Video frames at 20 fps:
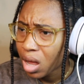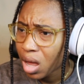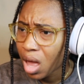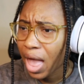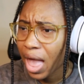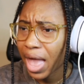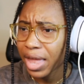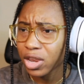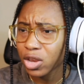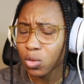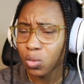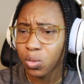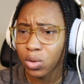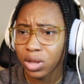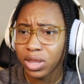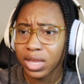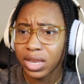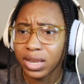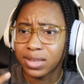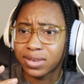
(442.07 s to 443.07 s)
And you
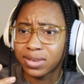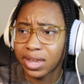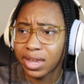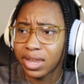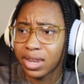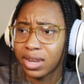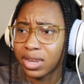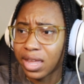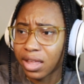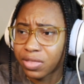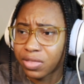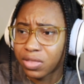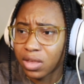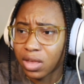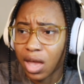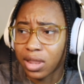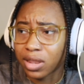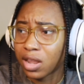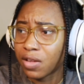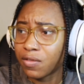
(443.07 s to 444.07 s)
really did get the,
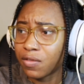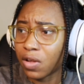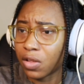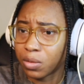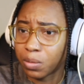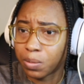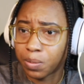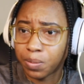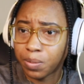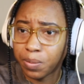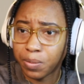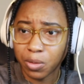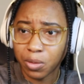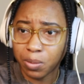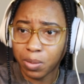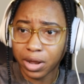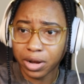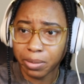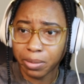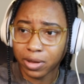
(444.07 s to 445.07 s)
I love all the
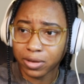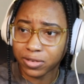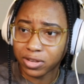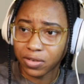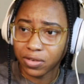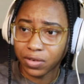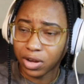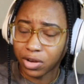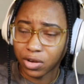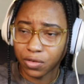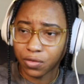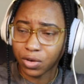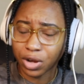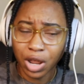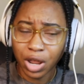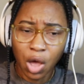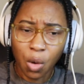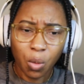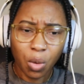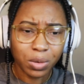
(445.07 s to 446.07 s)
body positivity and different.
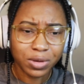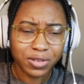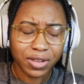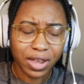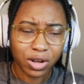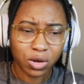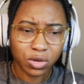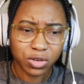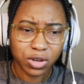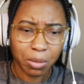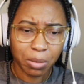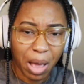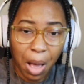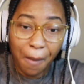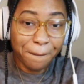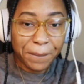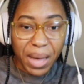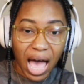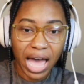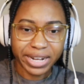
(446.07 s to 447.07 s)
What was that girl talking
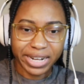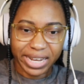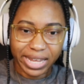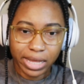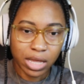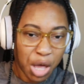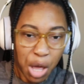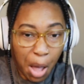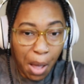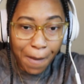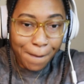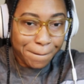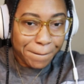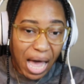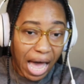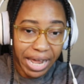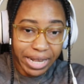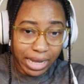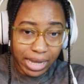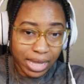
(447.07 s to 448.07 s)
about? Body.
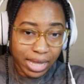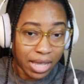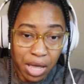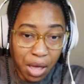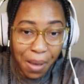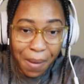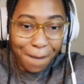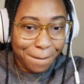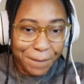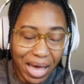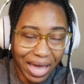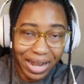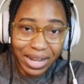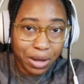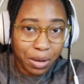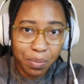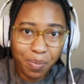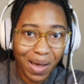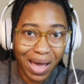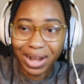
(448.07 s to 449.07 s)
Body. Body.
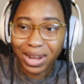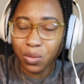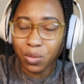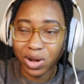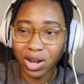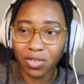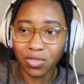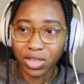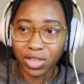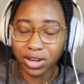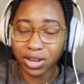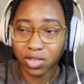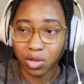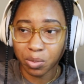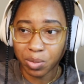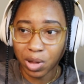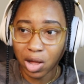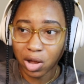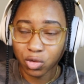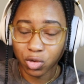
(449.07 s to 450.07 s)
Body. Whenever they did the
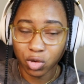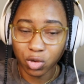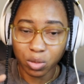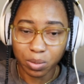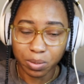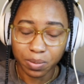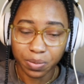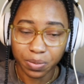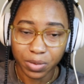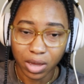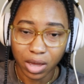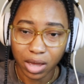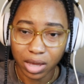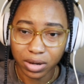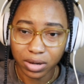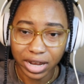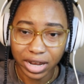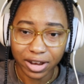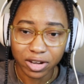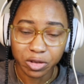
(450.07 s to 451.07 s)
ballroom
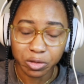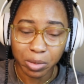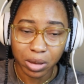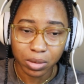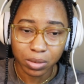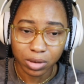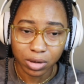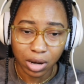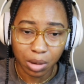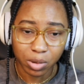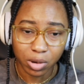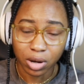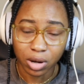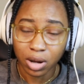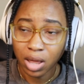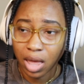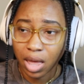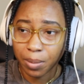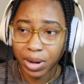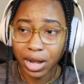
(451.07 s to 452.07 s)
dance number.
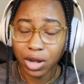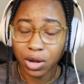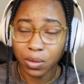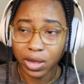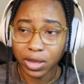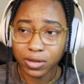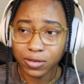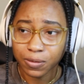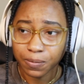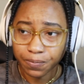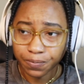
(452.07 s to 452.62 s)
But anyways...